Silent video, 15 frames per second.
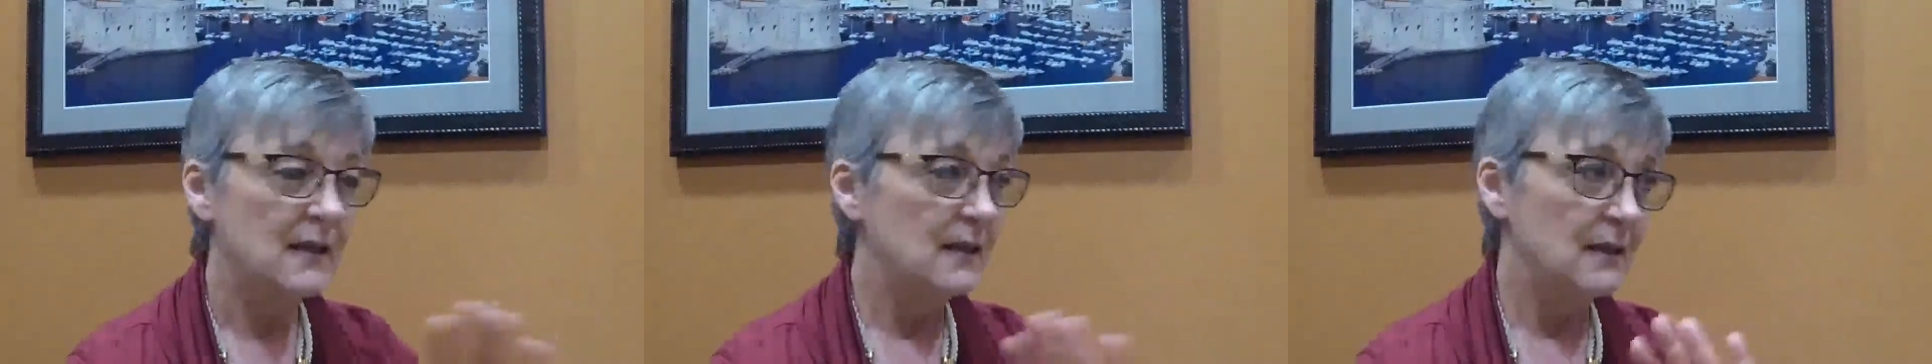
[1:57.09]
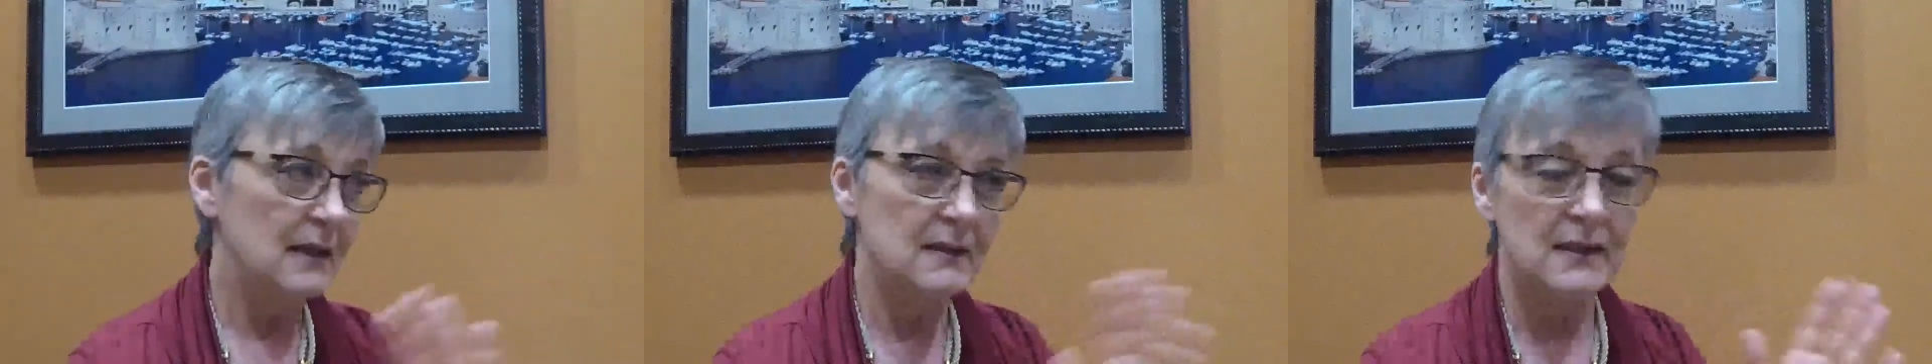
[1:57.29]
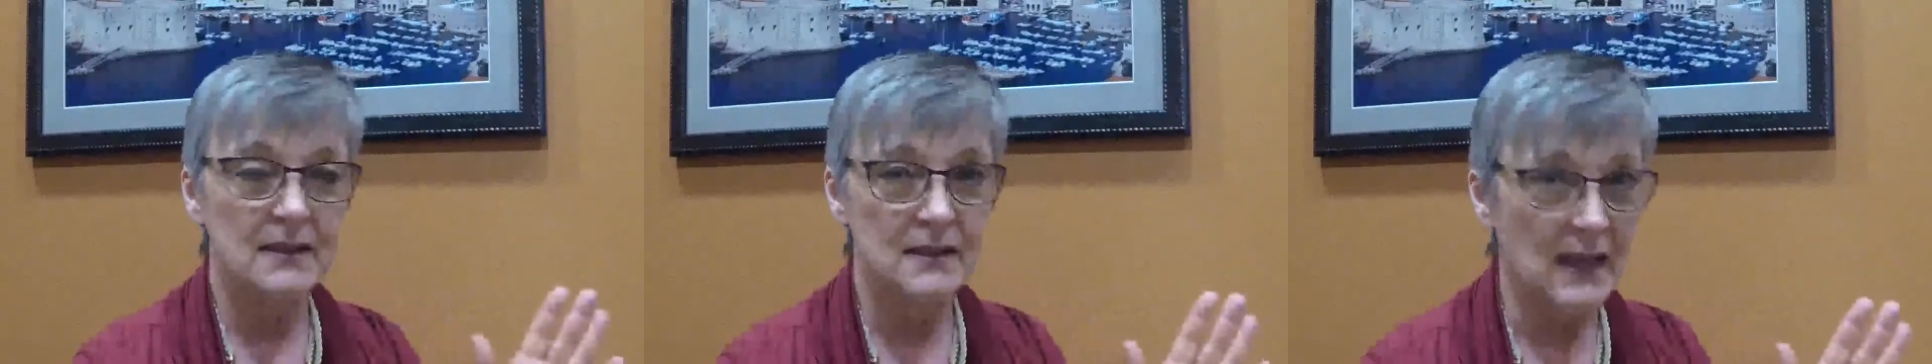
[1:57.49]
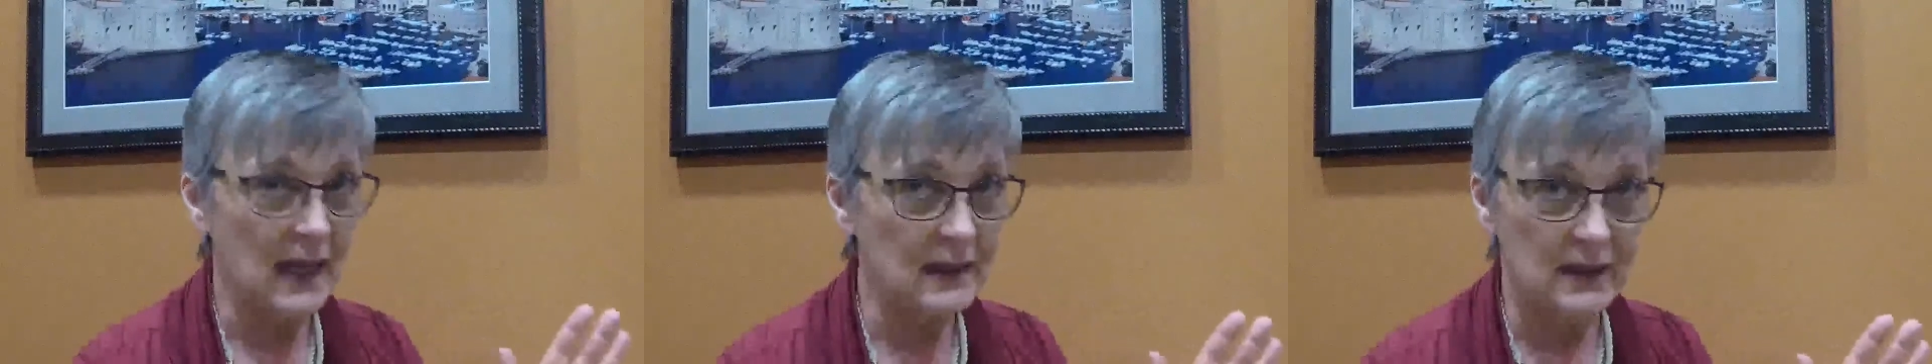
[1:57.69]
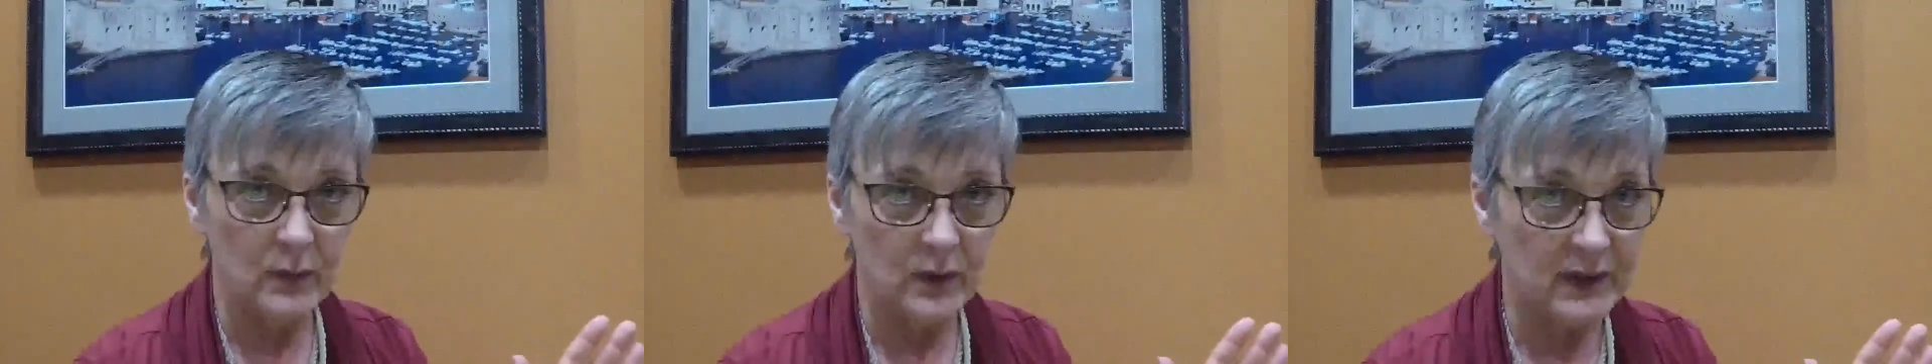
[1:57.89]
that's
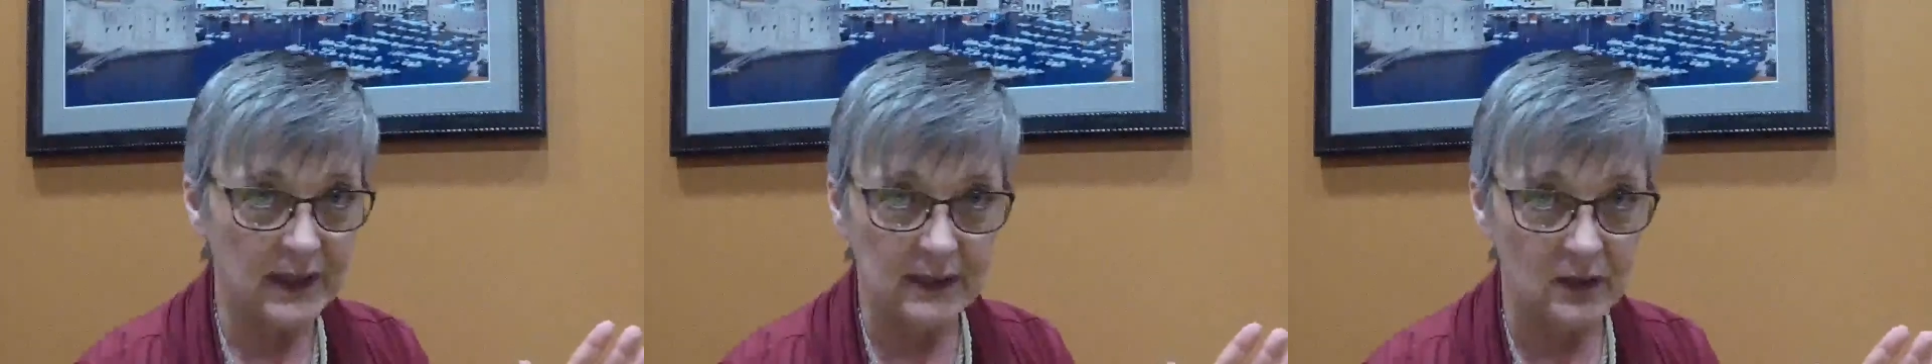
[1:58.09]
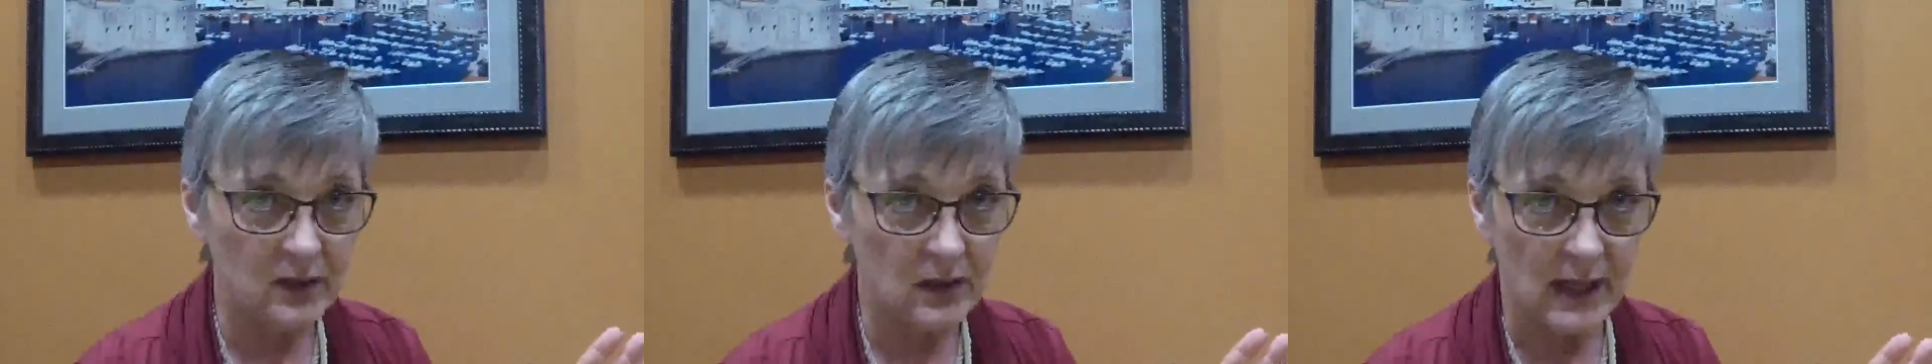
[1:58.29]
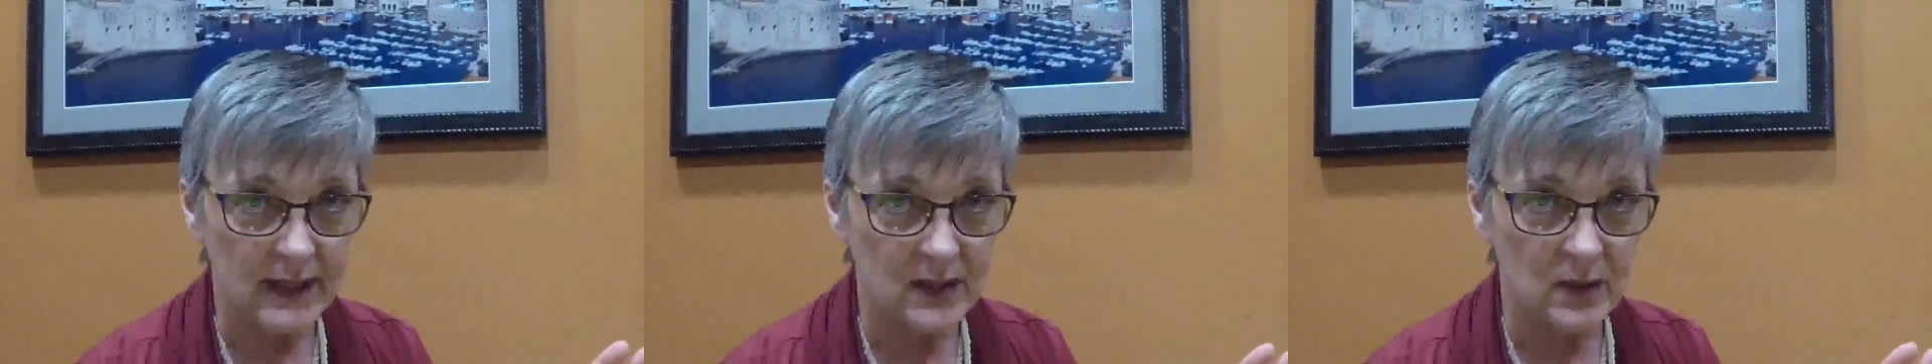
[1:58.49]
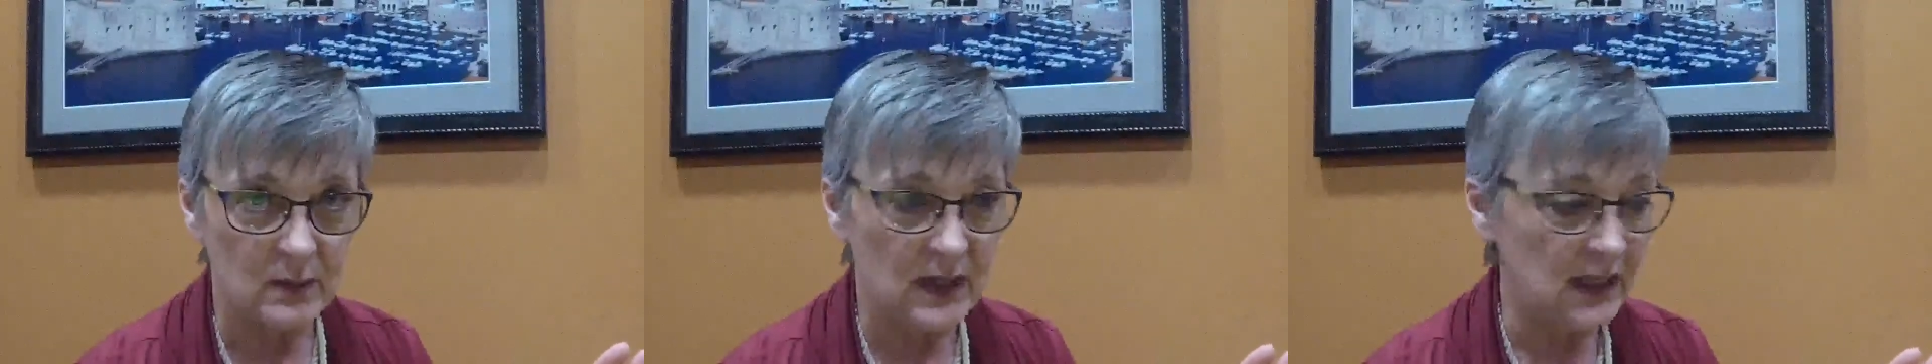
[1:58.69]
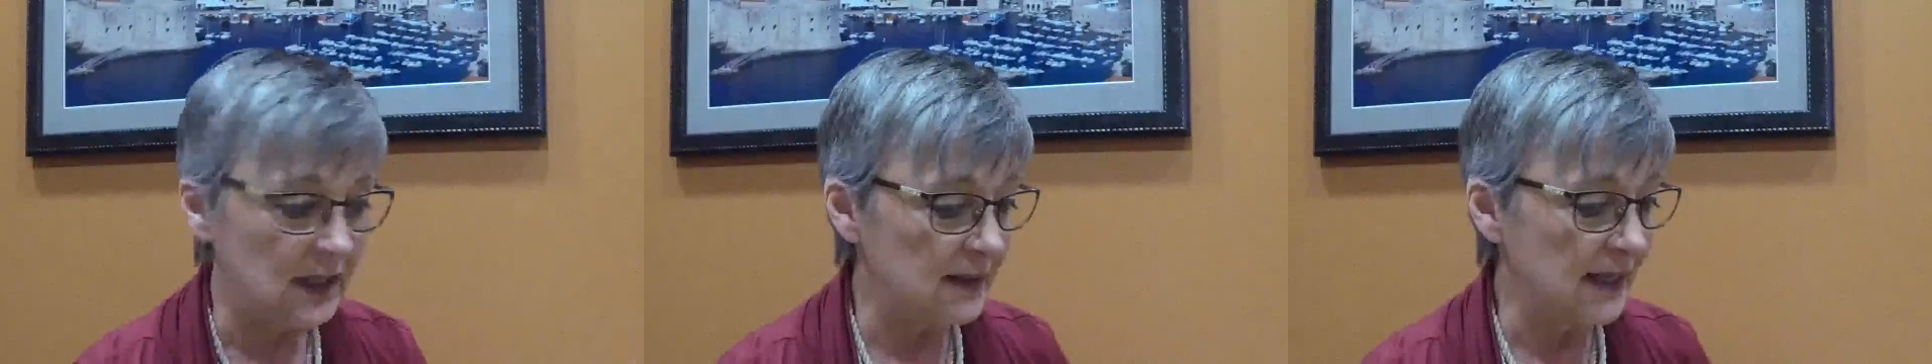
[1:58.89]
exactly what they look like to me.